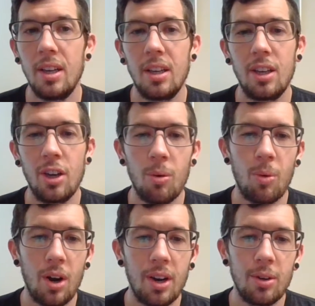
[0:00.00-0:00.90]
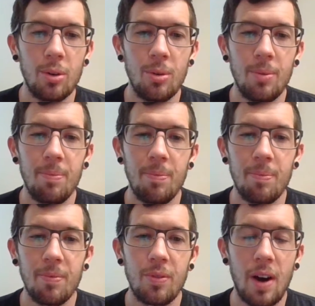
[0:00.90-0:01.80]
You don't want to
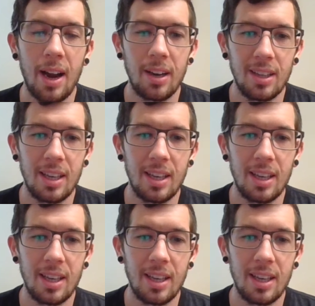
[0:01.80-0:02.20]
finally